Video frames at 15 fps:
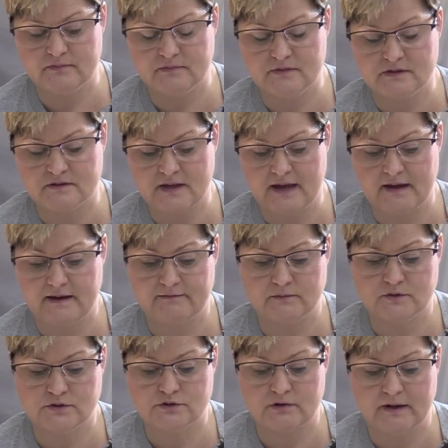Just have them
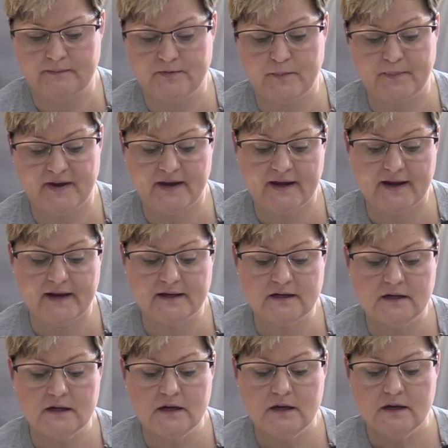describe the pain
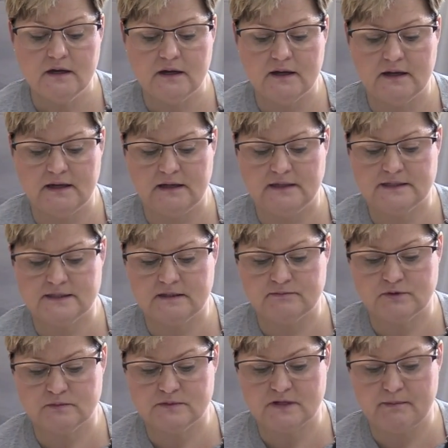and any
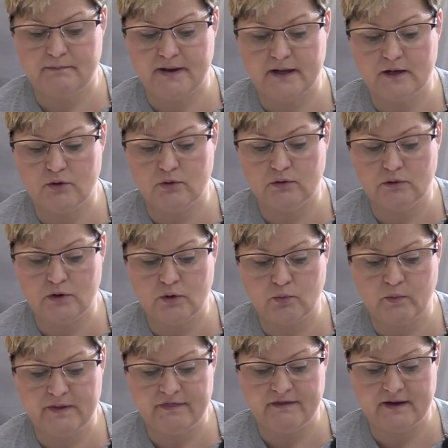symptoms that may go along
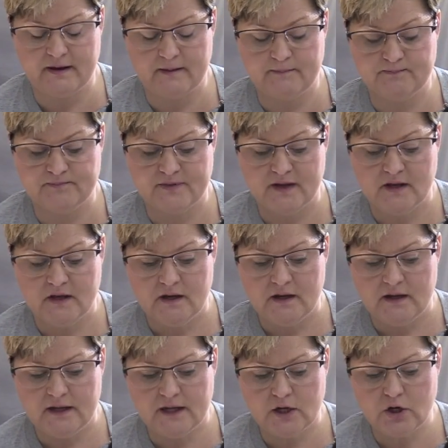with that.
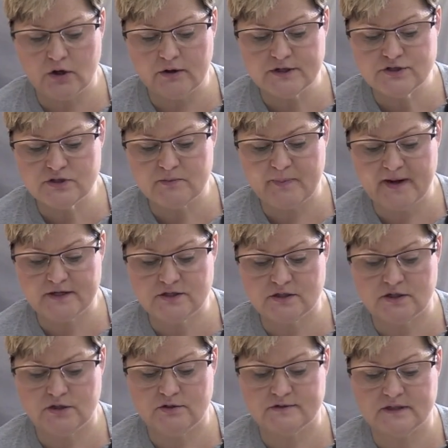Encourage the
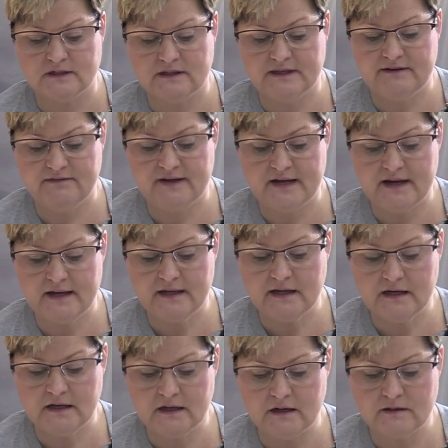patient to use
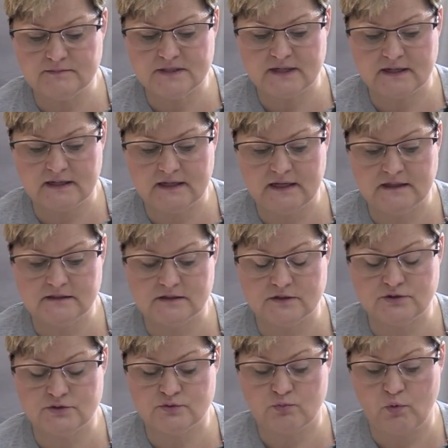alleviating techniques
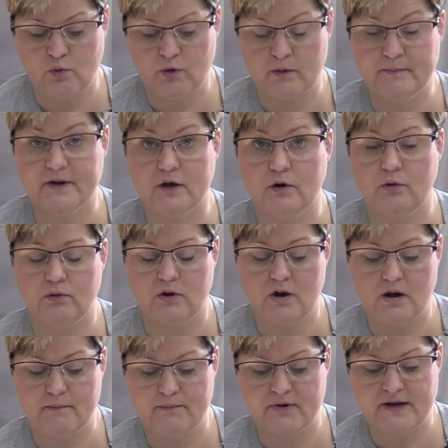such as warm and cold
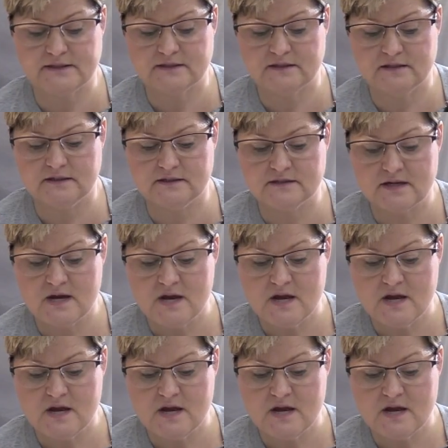compresses,